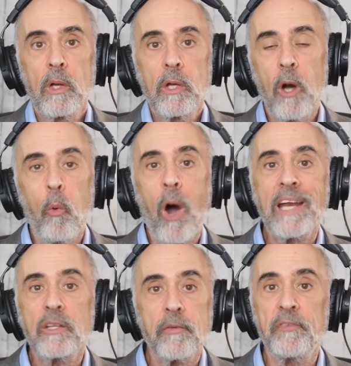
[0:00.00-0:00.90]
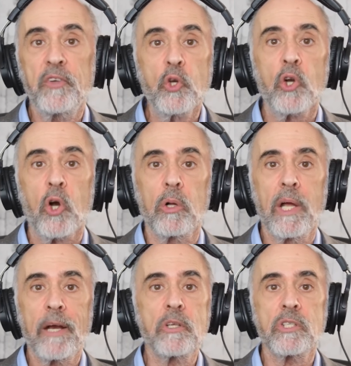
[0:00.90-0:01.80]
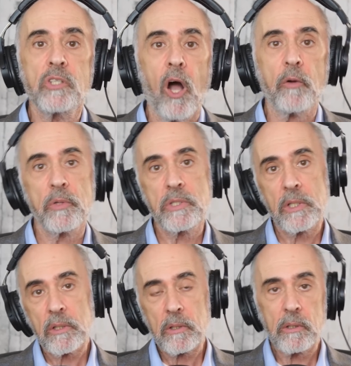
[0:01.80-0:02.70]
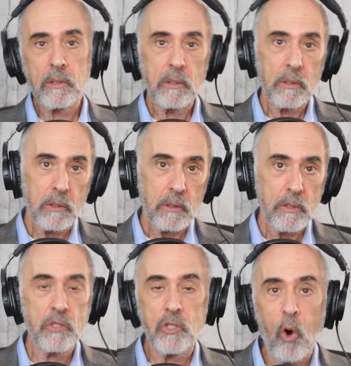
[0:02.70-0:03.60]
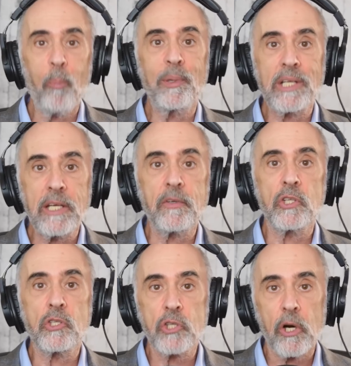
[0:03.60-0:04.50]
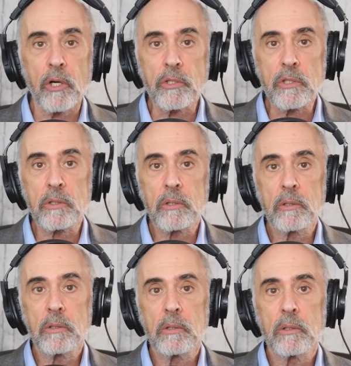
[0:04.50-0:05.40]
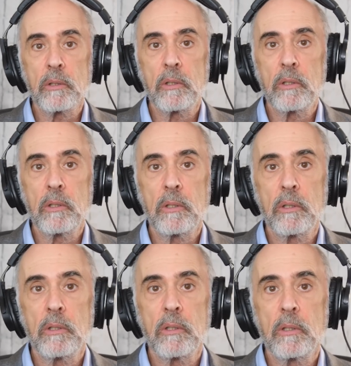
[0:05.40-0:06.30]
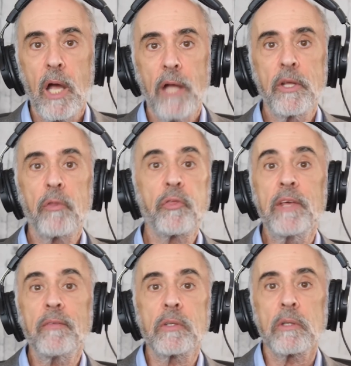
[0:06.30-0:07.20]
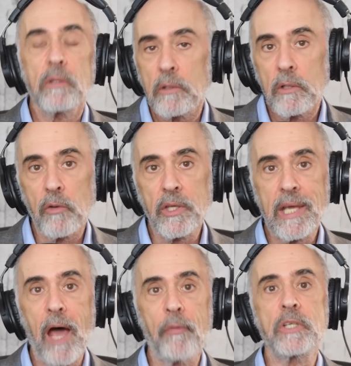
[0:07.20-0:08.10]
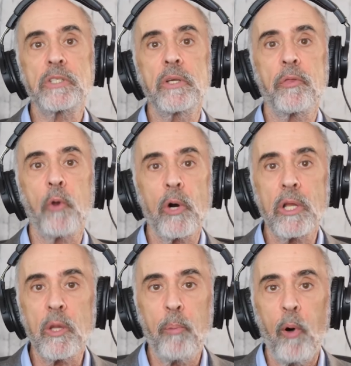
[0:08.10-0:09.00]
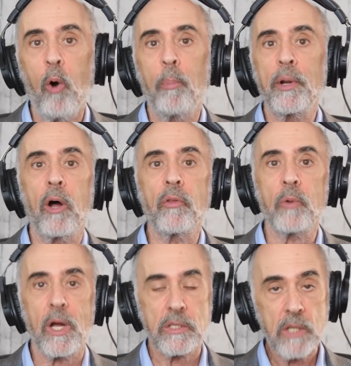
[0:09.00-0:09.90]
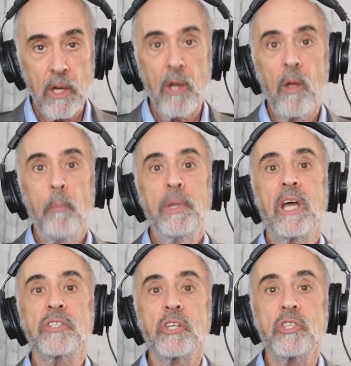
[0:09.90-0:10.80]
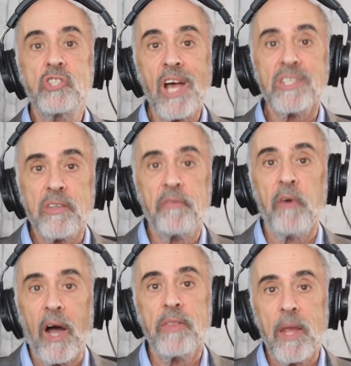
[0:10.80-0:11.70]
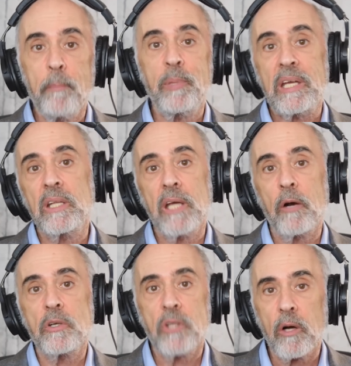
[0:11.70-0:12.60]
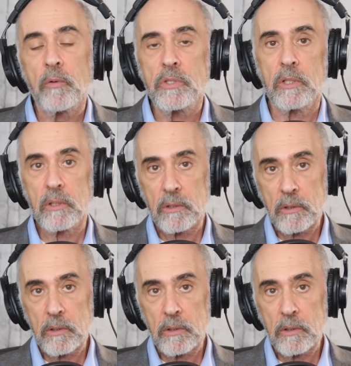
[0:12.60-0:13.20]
You know, why did the feudal aristocracy so believe in the church? And the Catholics, the authority, the Pope, and all the rest. Because it justified them being the aristocracy.